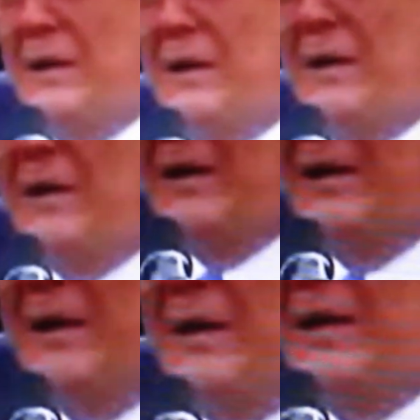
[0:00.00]
It's only a
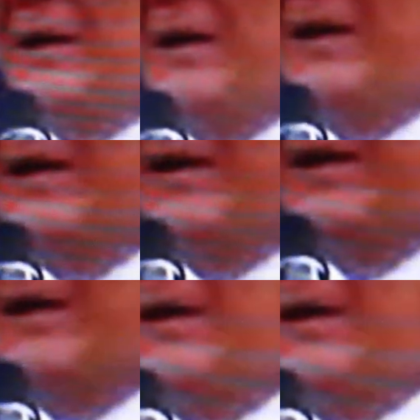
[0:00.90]
minute long,